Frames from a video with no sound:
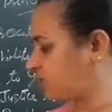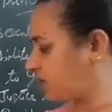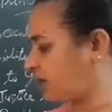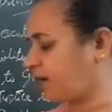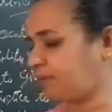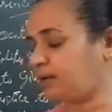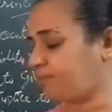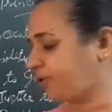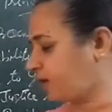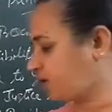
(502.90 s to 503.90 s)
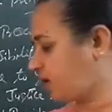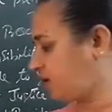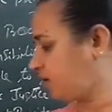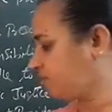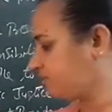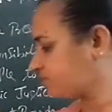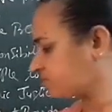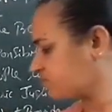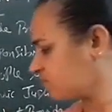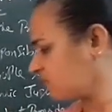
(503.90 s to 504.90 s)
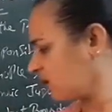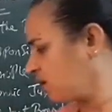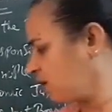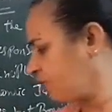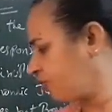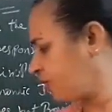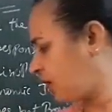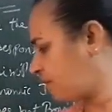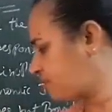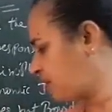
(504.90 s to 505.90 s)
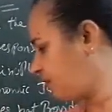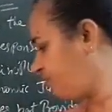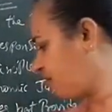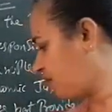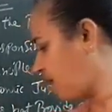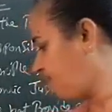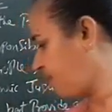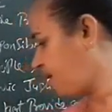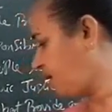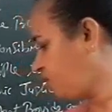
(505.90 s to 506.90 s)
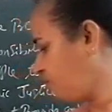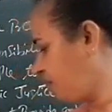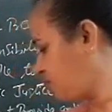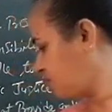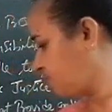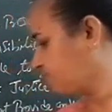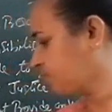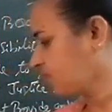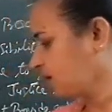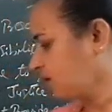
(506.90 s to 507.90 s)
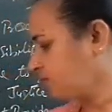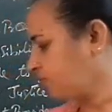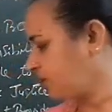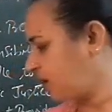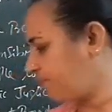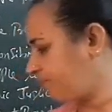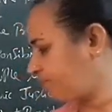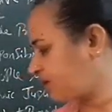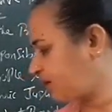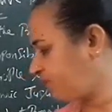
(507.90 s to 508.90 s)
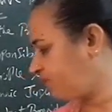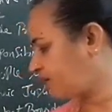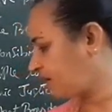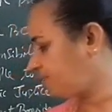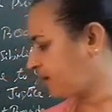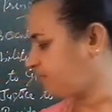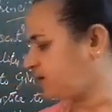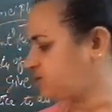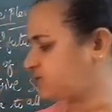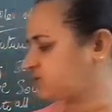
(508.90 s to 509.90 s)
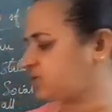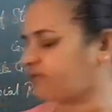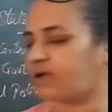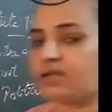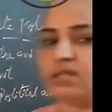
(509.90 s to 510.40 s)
getting protected. To develop scientific temper and humanism. To develop scientific temper means when